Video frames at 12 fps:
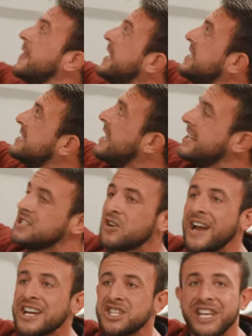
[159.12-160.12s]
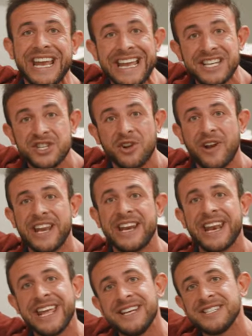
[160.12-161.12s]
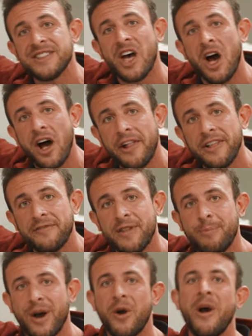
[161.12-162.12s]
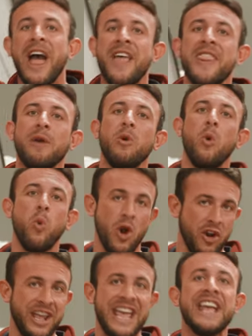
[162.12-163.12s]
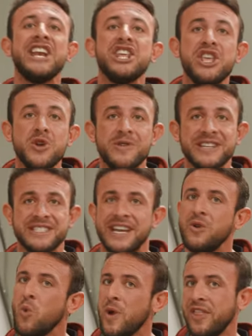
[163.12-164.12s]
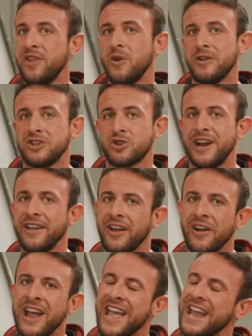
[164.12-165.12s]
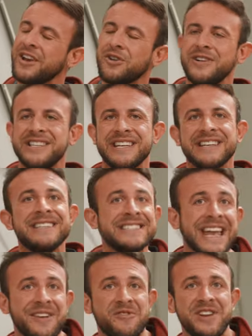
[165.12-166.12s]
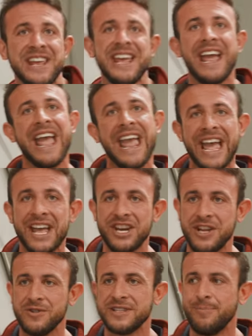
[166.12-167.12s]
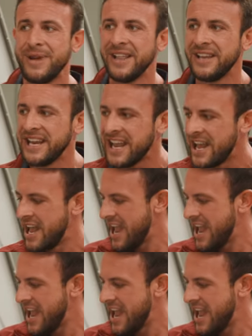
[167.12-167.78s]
These lights are actually integrated into the hull of the boat and they will work in unison with your trailer, increasing safety and usability.